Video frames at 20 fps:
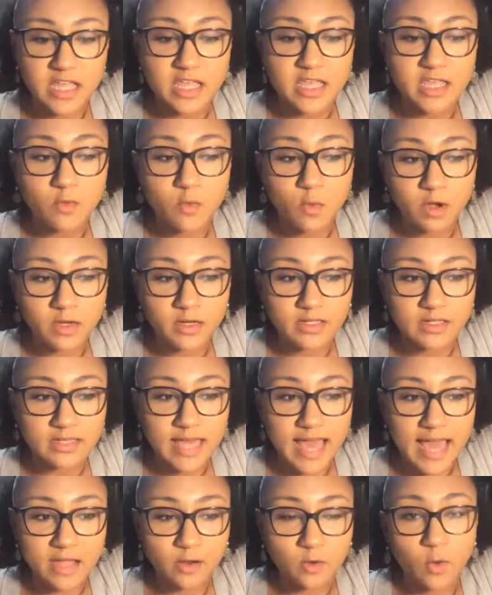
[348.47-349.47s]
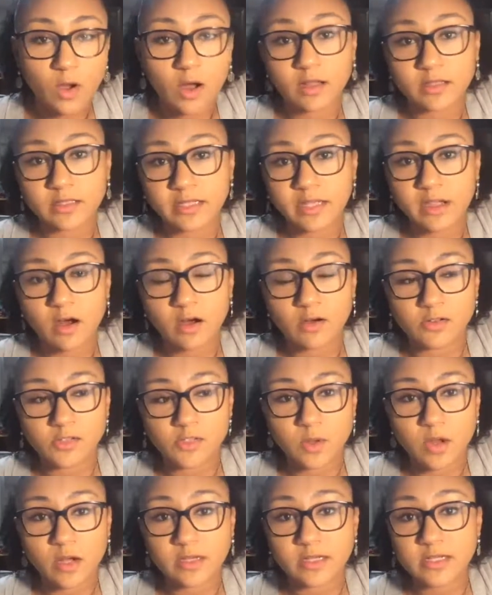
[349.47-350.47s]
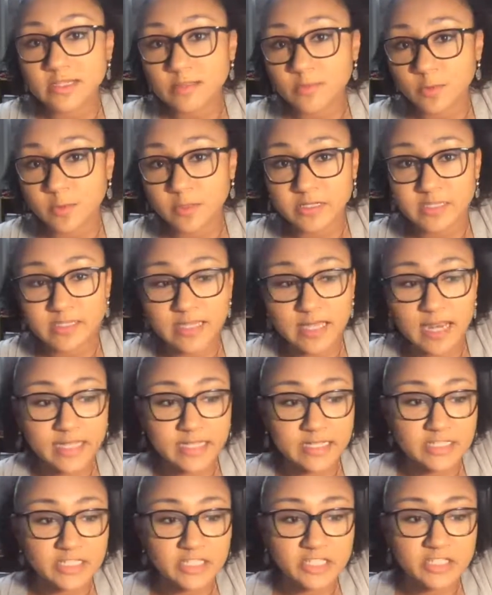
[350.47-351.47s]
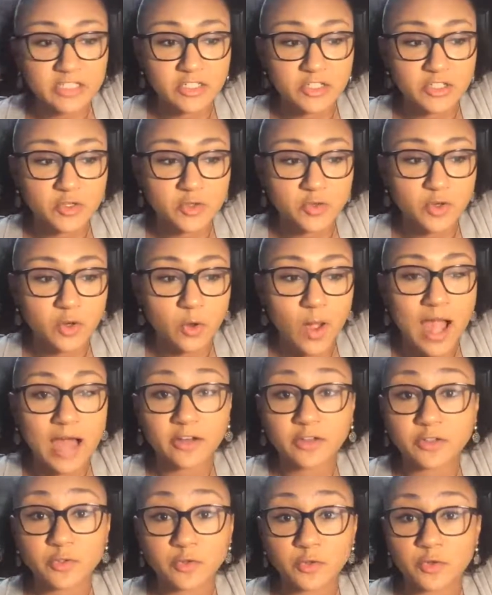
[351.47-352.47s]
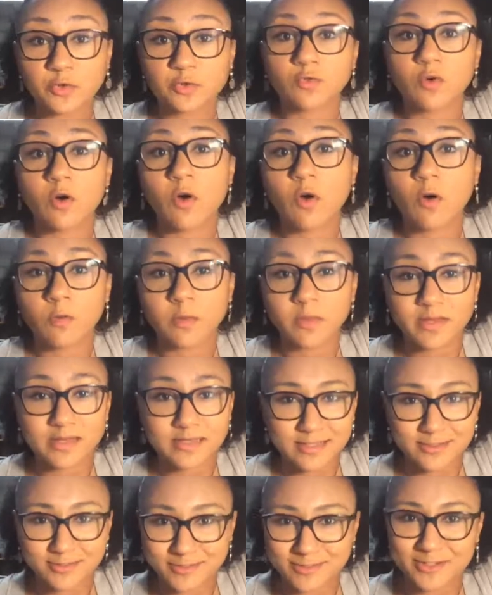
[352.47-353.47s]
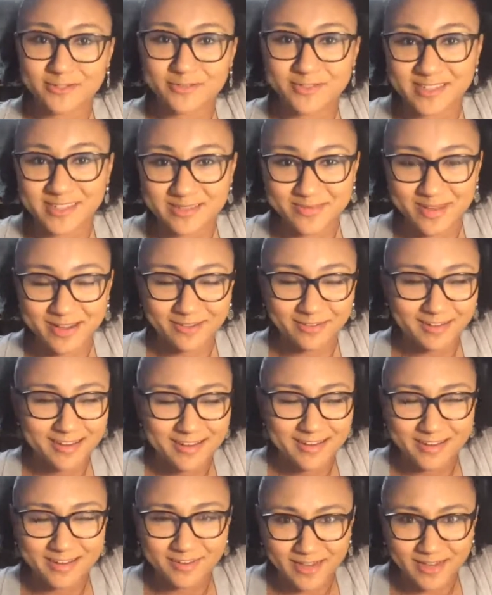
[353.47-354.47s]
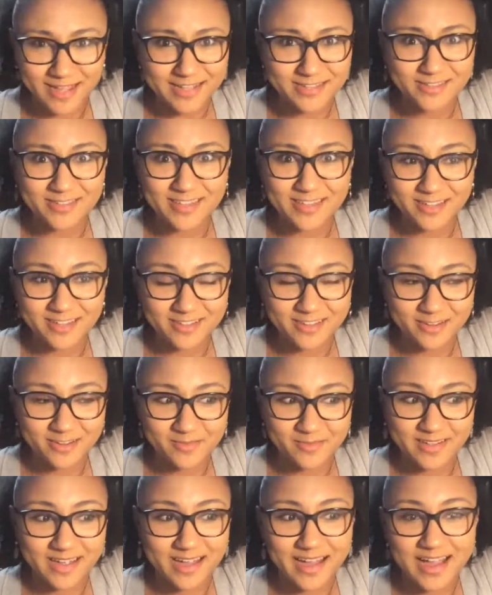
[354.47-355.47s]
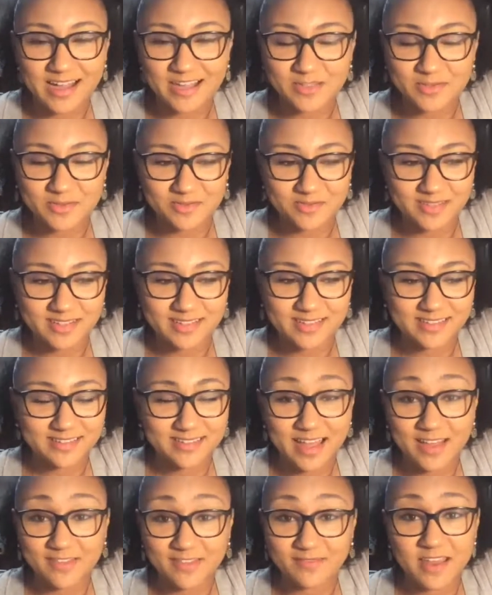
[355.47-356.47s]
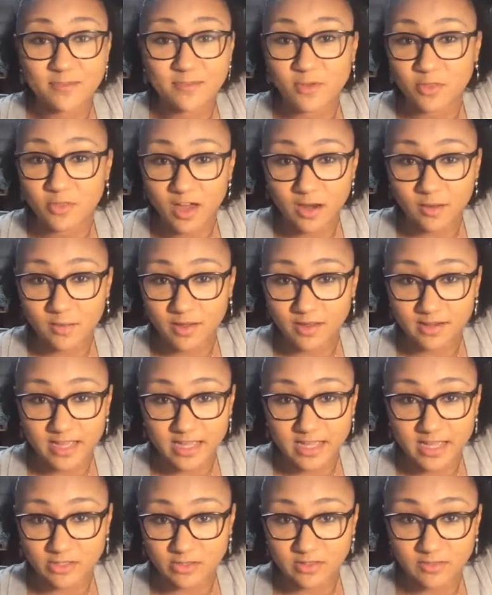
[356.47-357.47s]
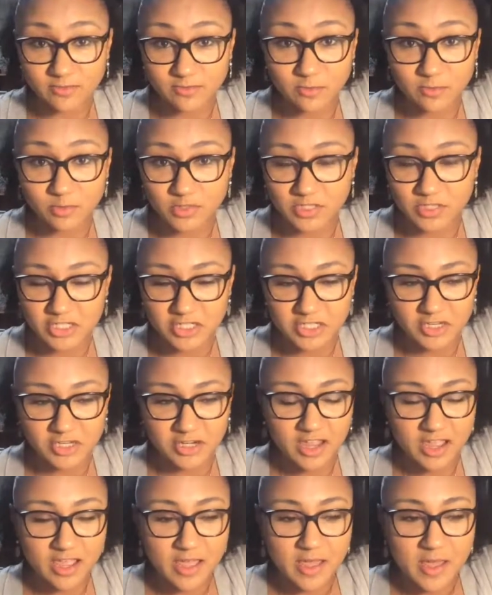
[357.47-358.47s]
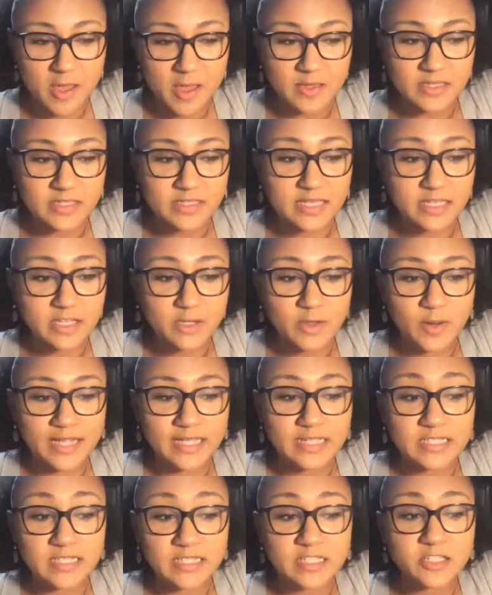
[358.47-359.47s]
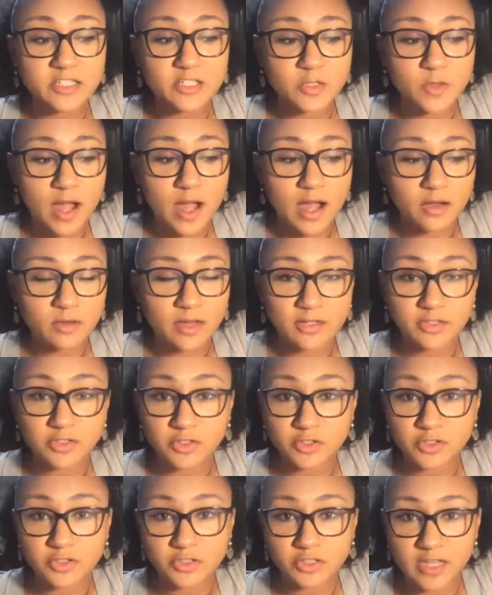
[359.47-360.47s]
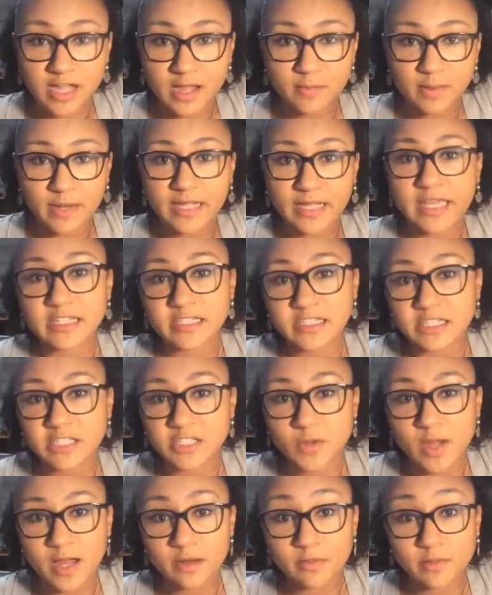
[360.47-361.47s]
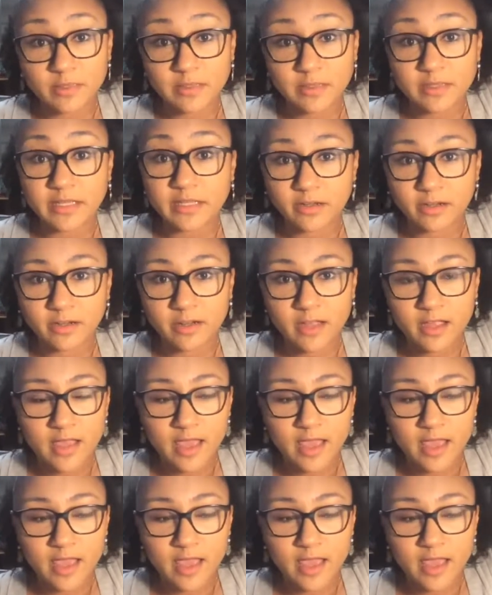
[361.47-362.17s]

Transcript: he wanted that quality also on his board. He said, I can teach you, you know, how to do your role, because I was nervous about, you know, national secretary. Oh my gosh, I've never thought about a national level position. He said, you know, I can teach you how to do your job, but I can't teach you how to be a leader